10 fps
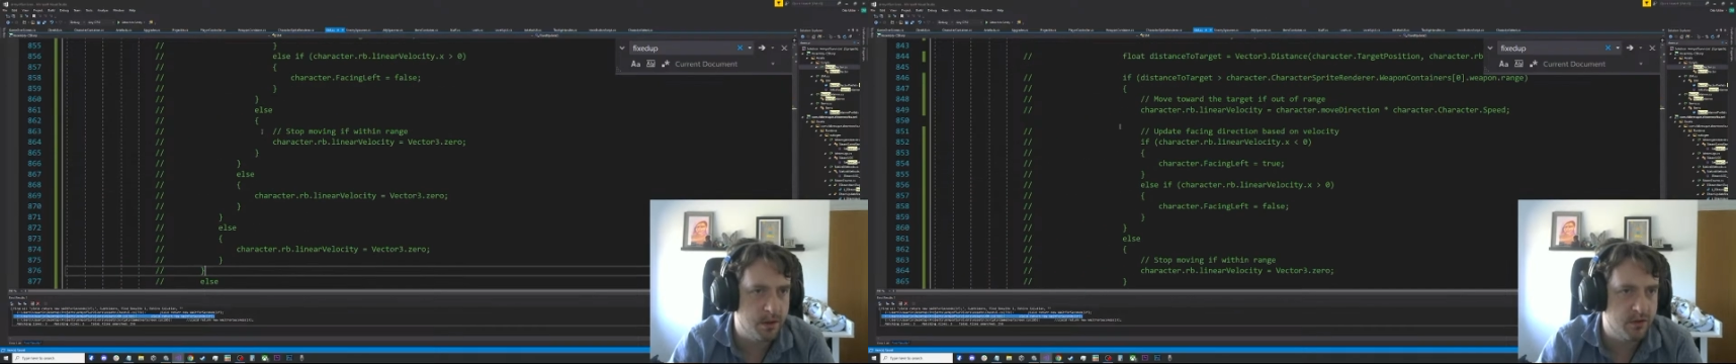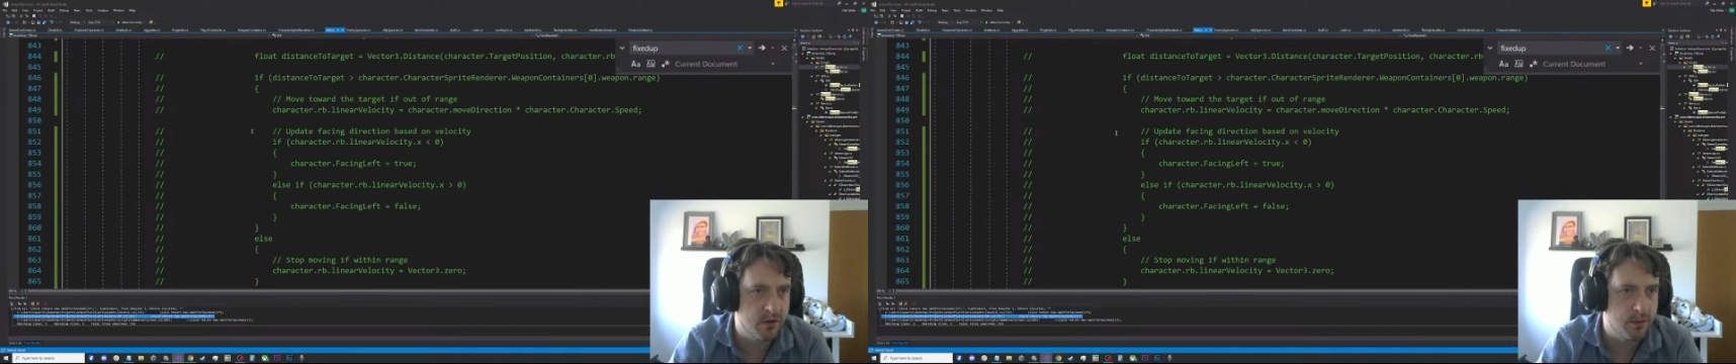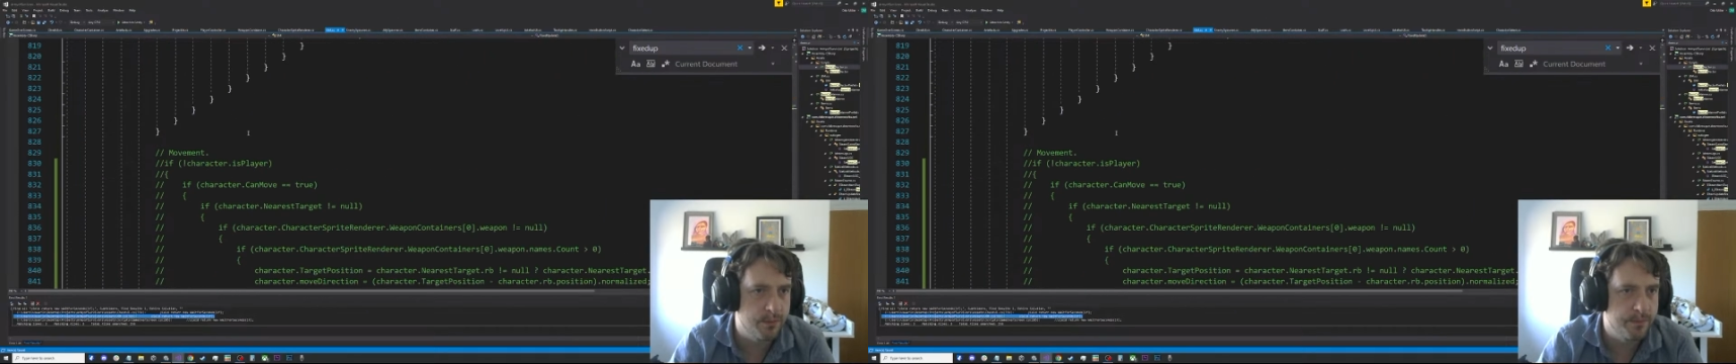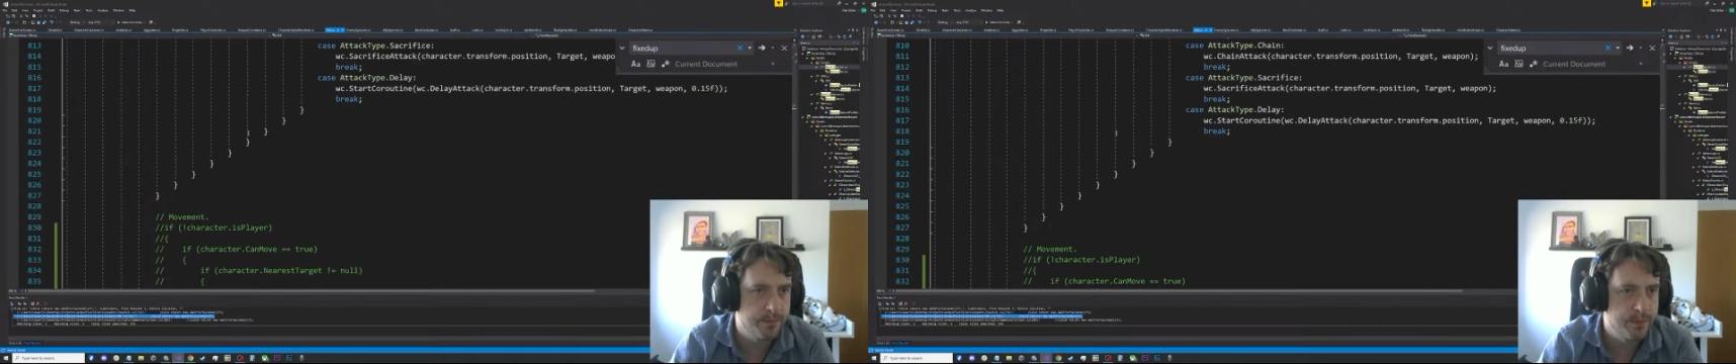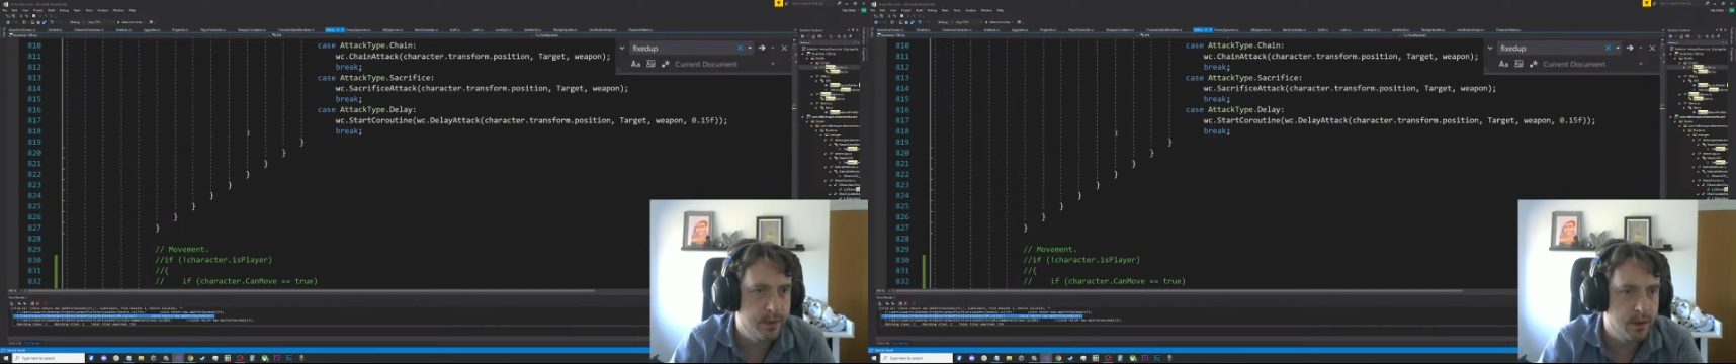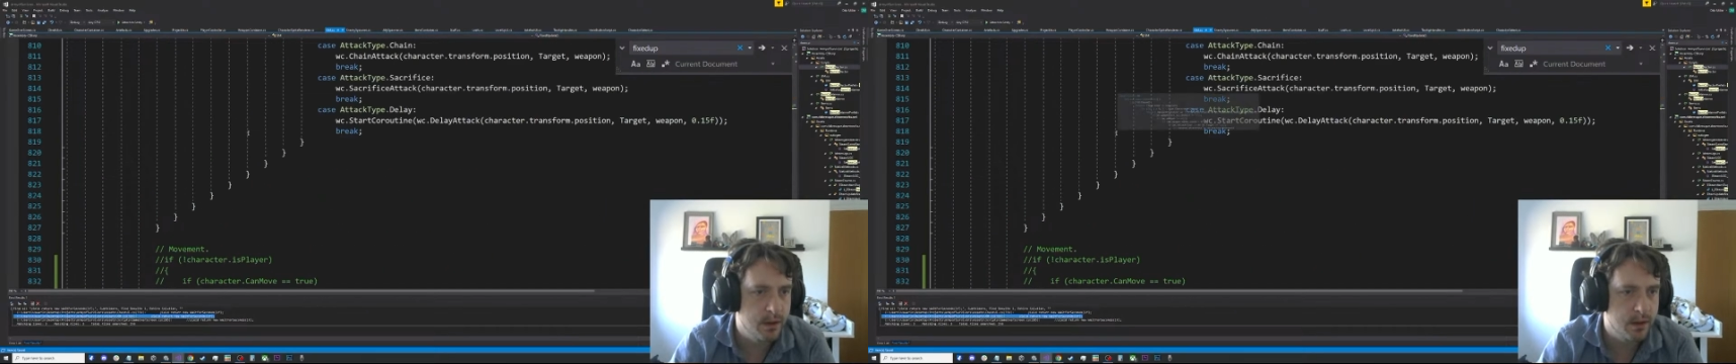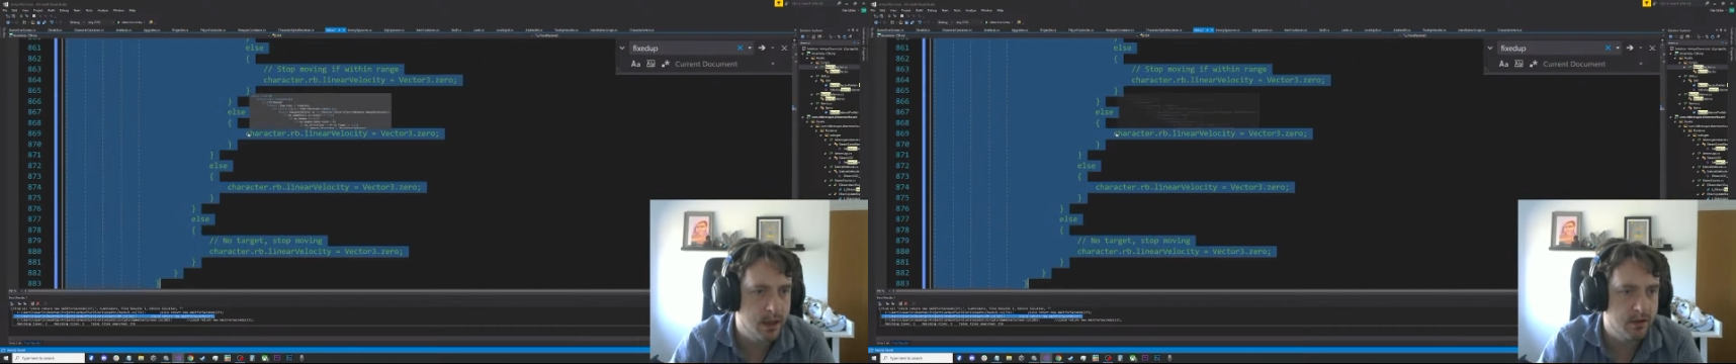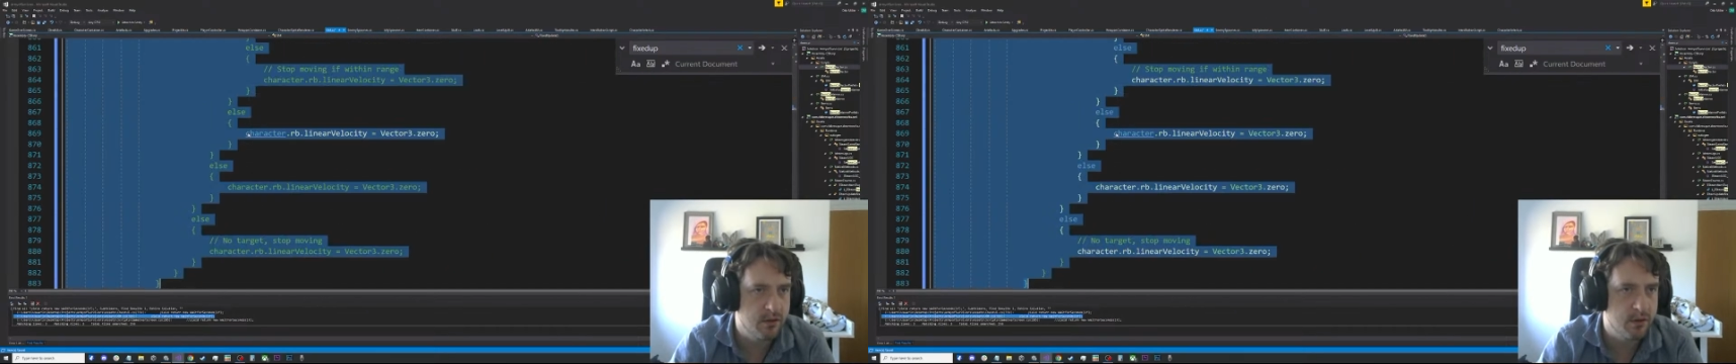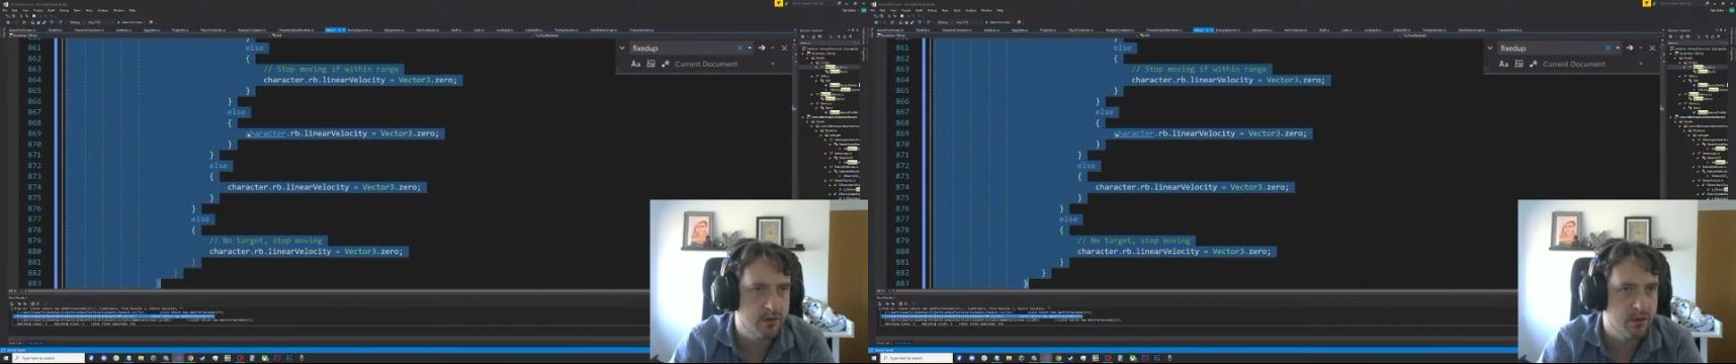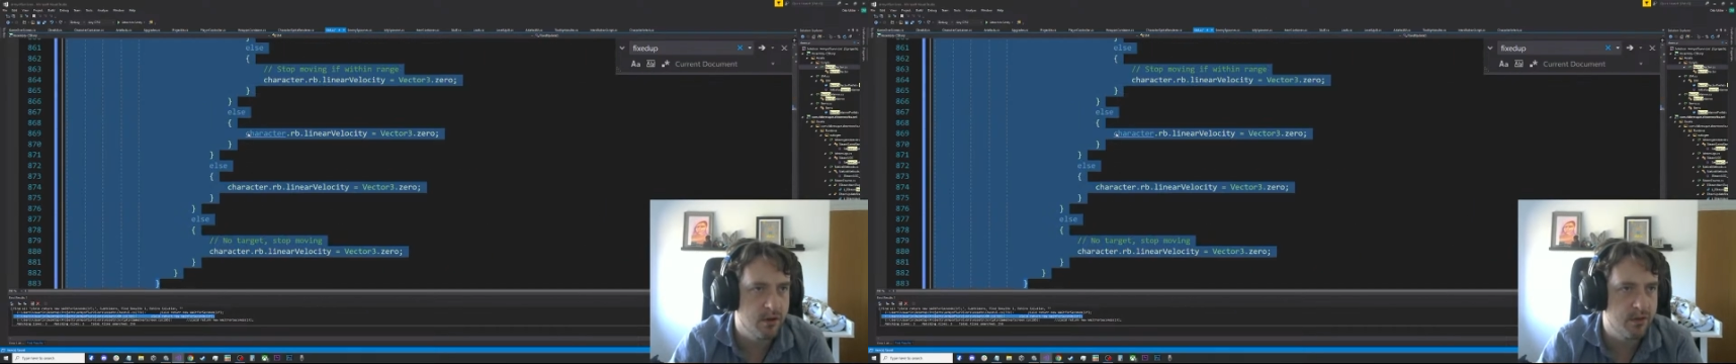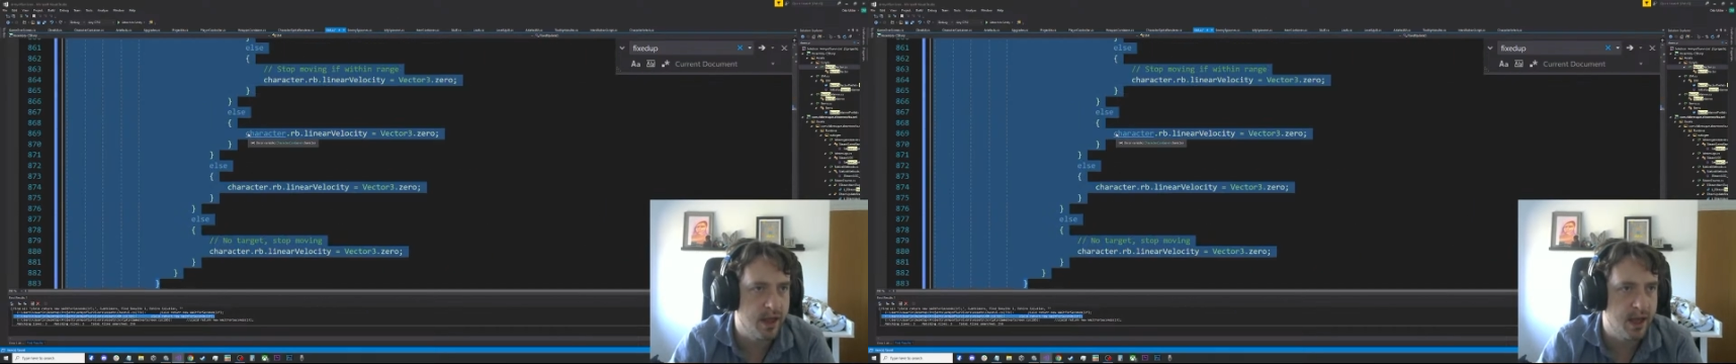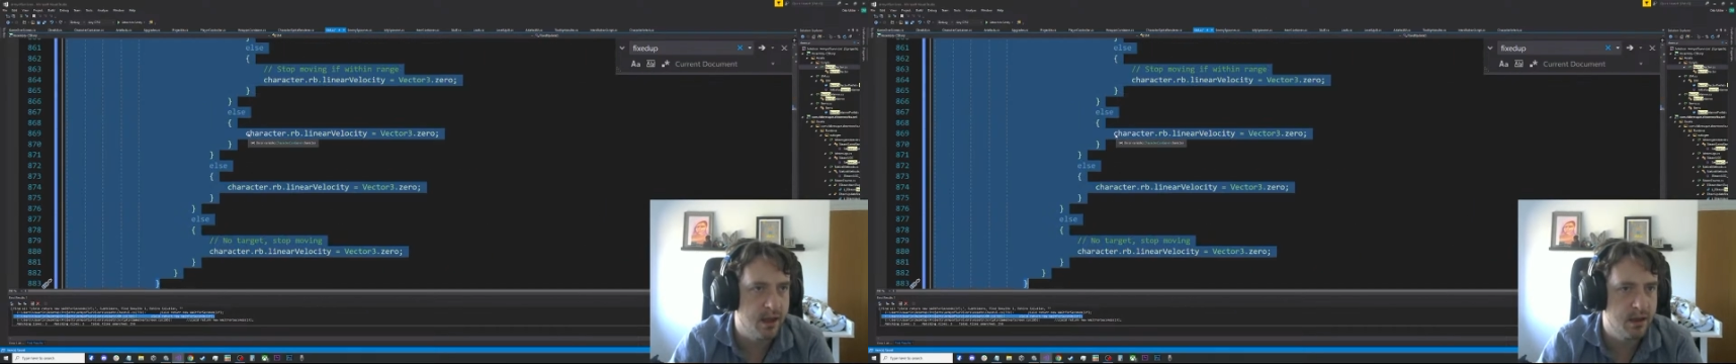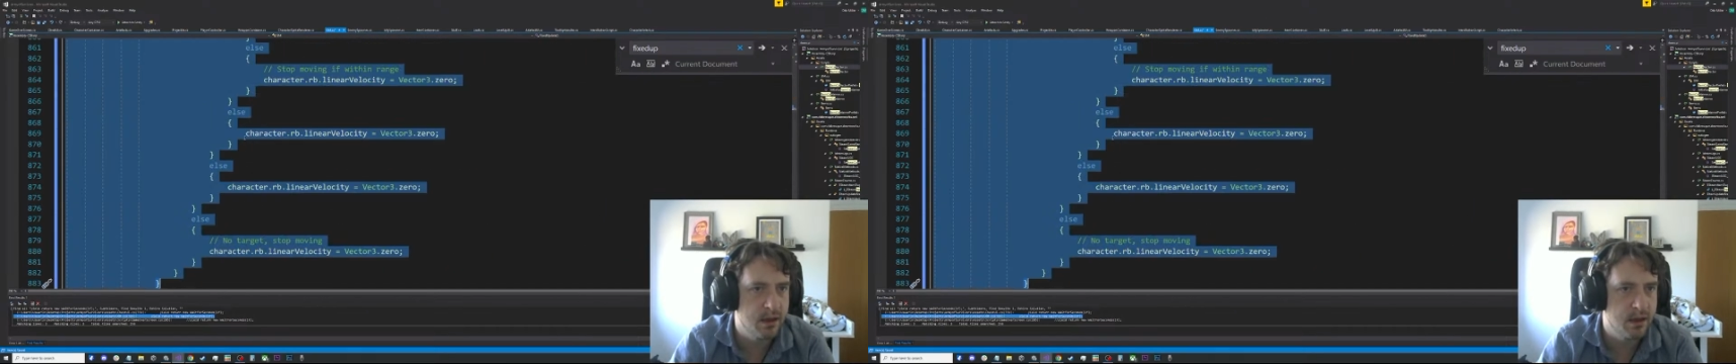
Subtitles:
to. Okay, so it's not that.